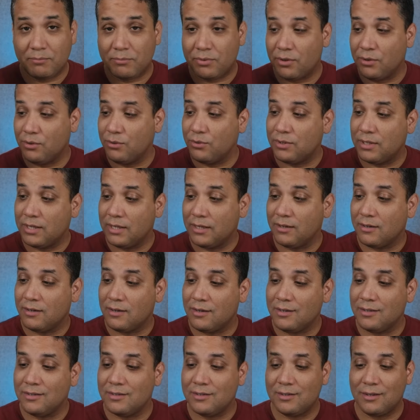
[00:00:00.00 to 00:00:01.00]
pros and
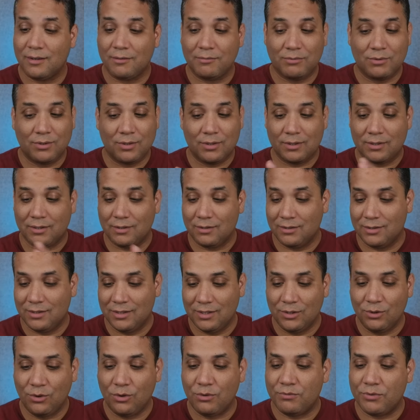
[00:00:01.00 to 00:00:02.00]
cons of just
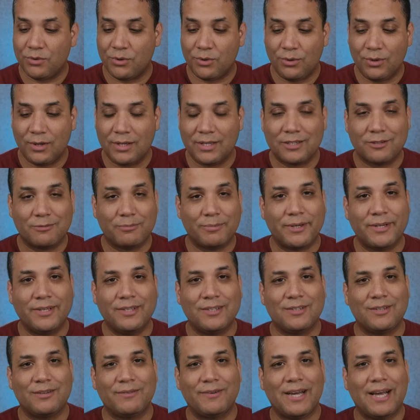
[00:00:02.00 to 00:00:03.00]
the overall
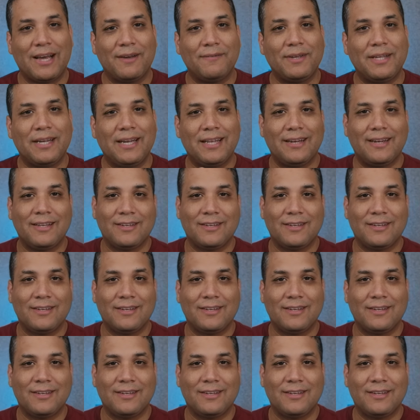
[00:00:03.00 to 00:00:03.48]
experience of having an